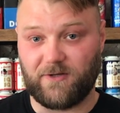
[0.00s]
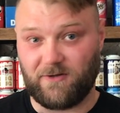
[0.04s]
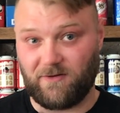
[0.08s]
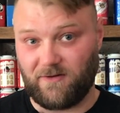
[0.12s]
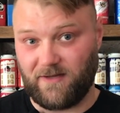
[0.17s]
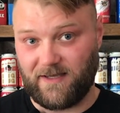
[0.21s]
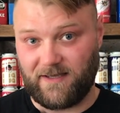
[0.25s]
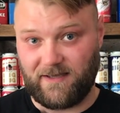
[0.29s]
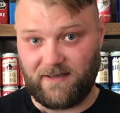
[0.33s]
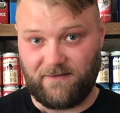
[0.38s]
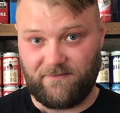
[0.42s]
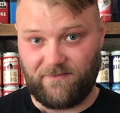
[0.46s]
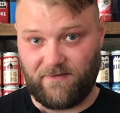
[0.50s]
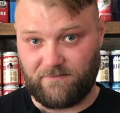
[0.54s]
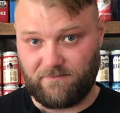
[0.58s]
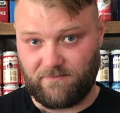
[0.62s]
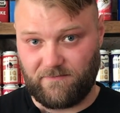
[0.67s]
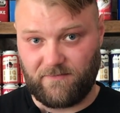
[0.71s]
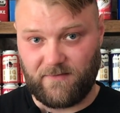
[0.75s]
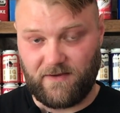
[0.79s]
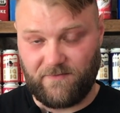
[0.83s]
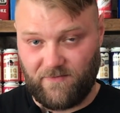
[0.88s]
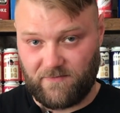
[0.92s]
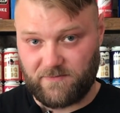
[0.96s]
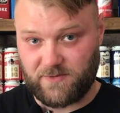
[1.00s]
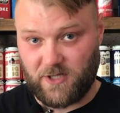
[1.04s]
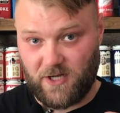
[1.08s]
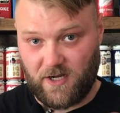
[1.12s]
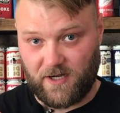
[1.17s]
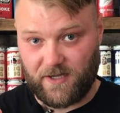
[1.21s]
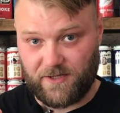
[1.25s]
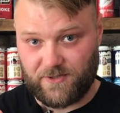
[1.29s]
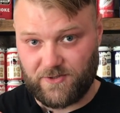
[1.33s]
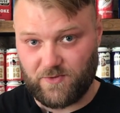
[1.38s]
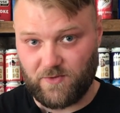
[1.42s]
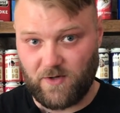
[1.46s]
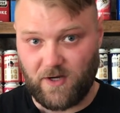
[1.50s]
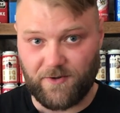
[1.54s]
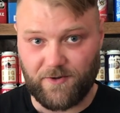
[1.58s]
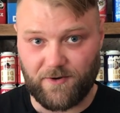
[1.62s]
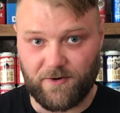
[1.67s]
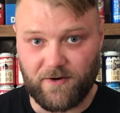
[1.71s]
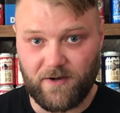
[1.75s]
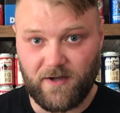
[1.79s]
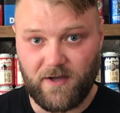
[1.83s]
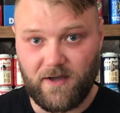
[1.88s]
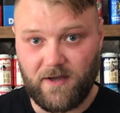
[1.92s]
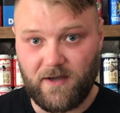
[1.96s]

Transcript: like if I'm talking to other